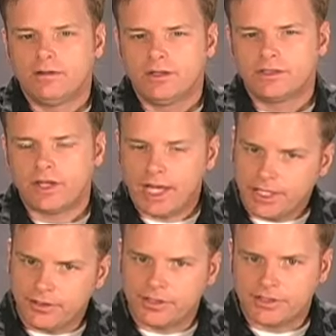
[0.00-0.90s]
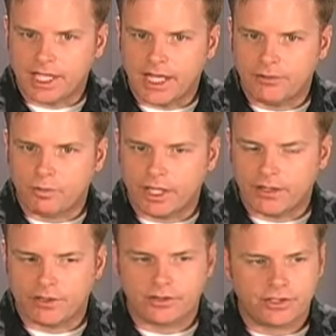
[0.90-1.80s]
So how do you decide
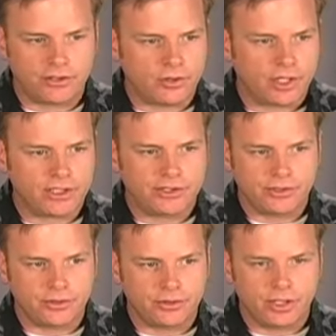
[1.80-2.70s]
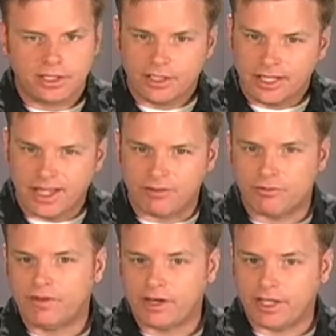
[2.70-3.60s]
whether you're going to have a
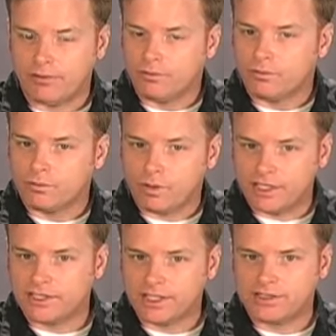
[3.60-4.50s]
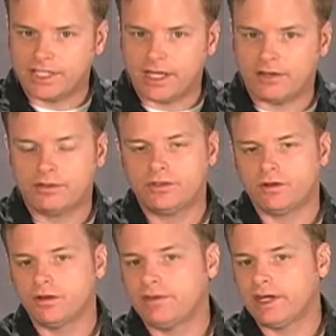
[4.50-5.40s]
very resonant sound
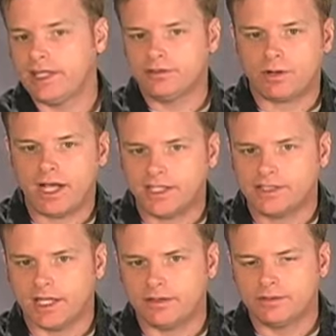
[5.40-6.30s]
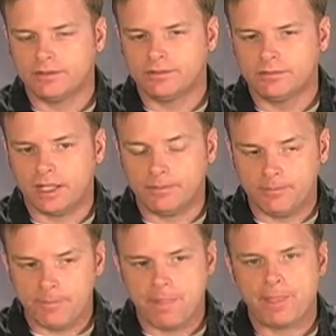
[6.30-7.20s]
or a very dry sound? Well,
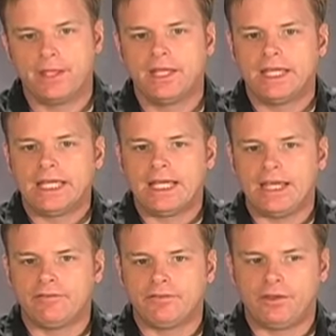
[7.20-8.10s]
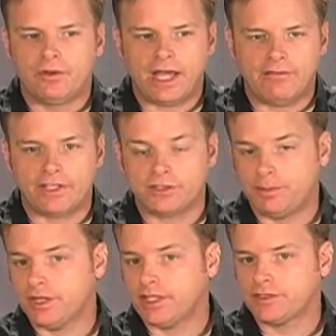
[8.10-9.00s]
if you have
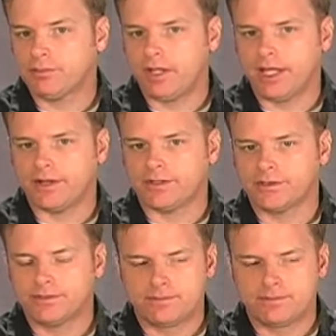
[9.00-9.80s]
experienced players